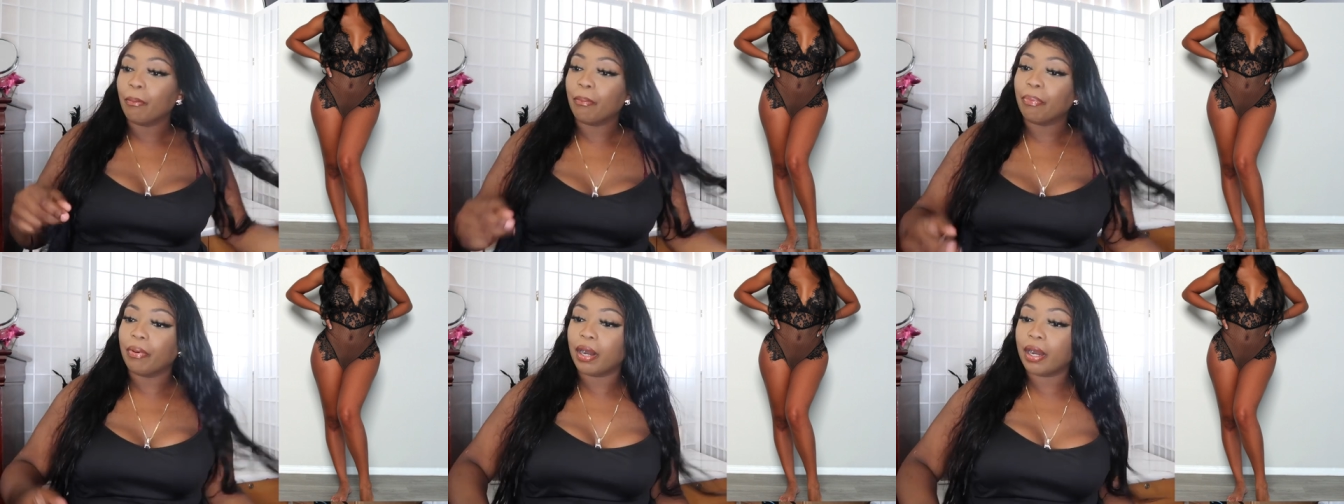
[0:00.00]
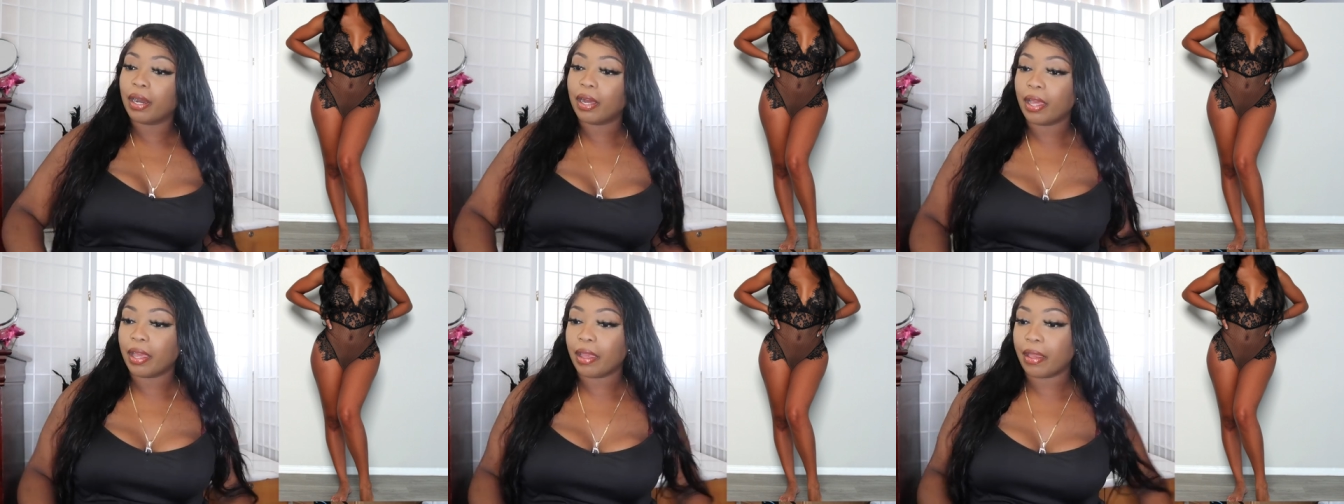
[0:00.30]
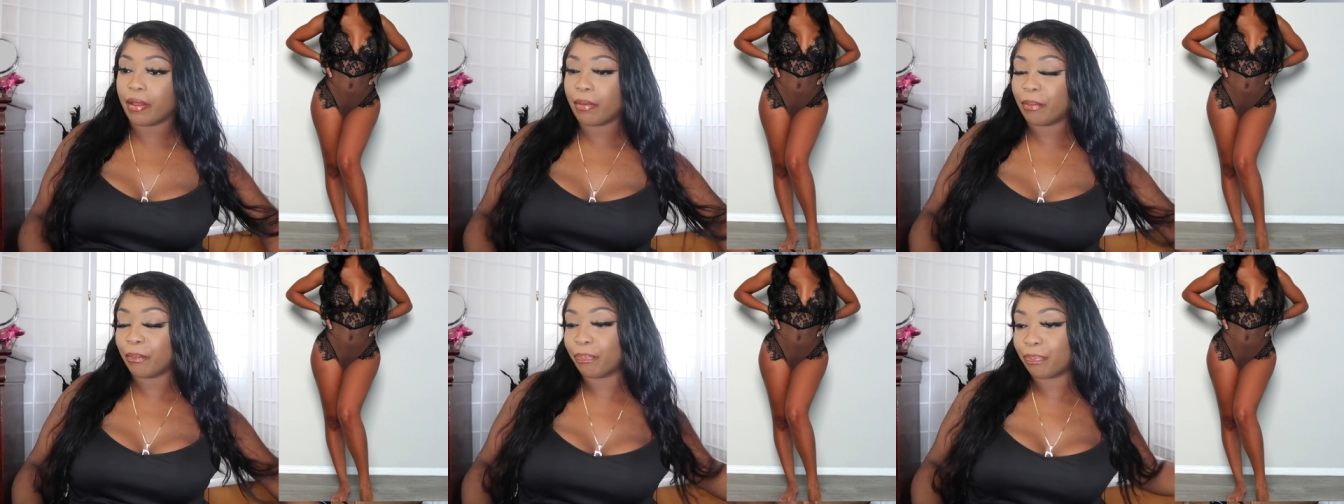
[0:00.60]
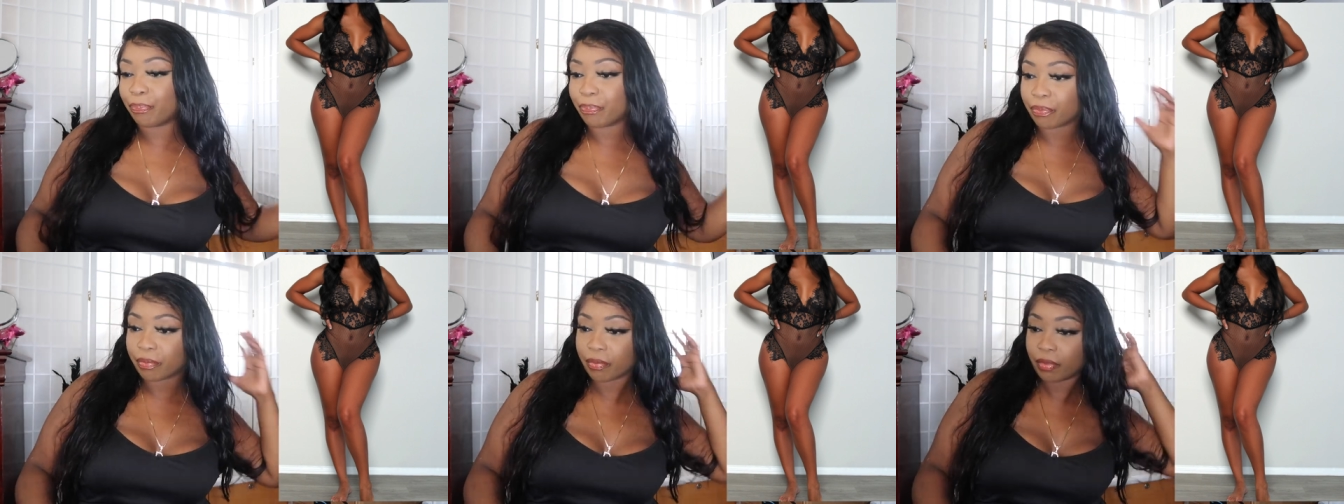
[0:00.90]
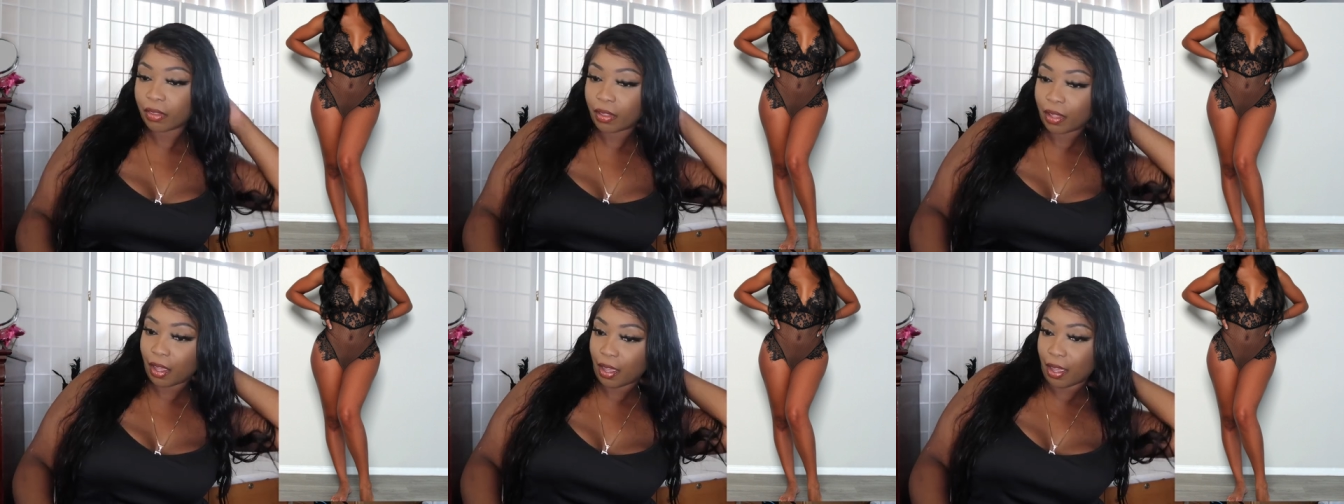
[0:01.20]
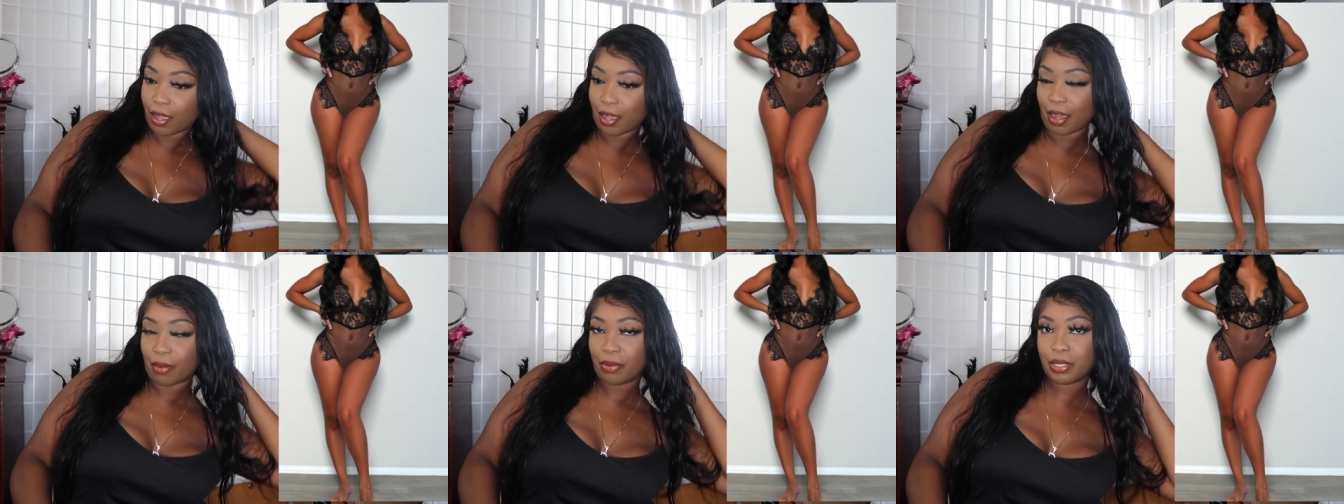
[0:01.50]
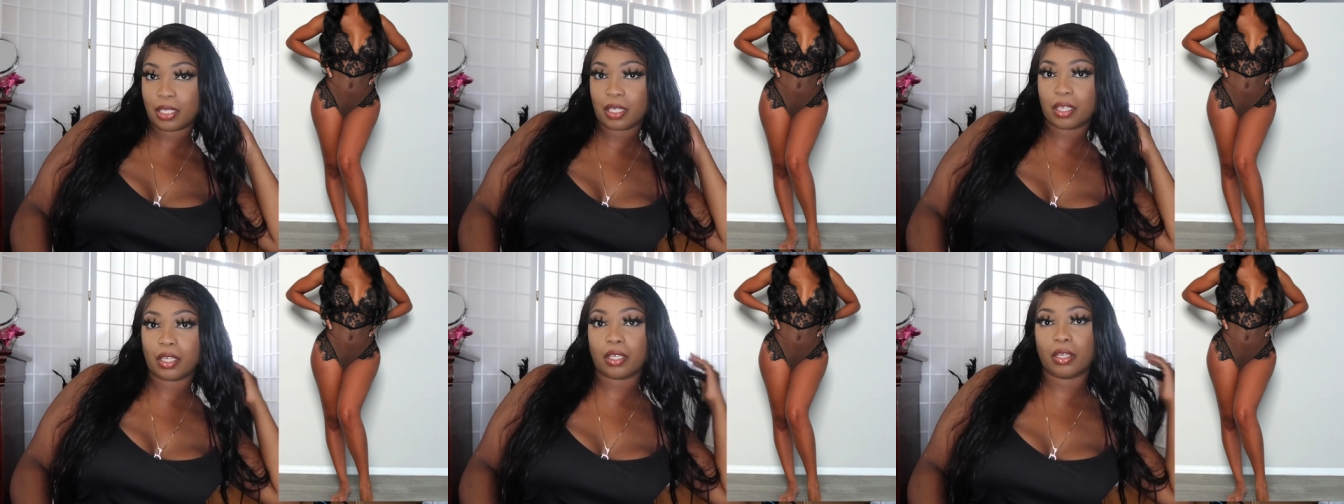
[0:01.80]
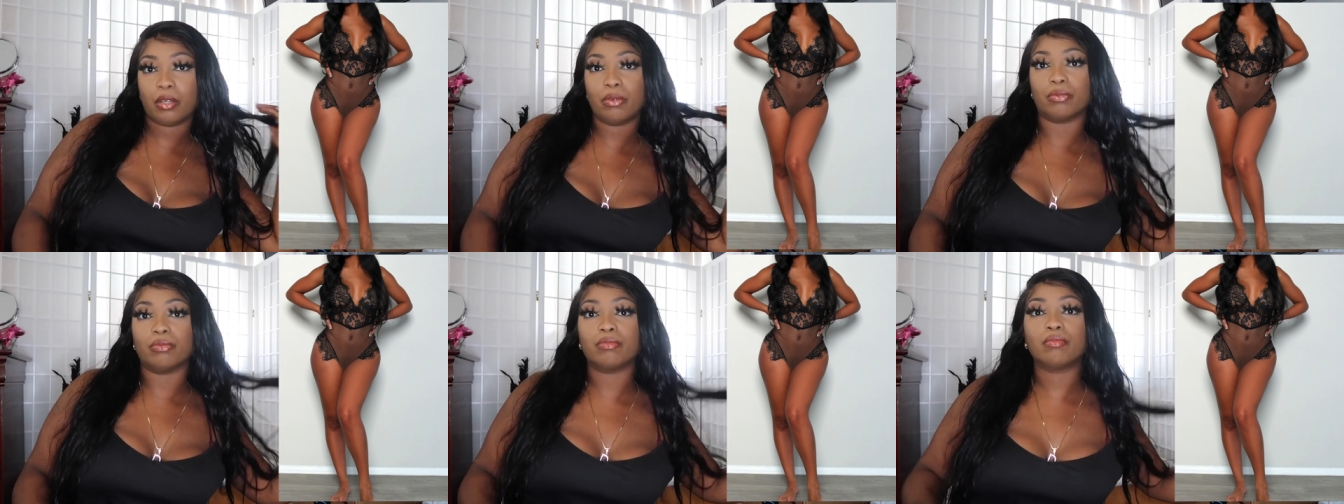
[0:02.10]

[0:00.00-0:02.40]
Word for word: but i was looking cute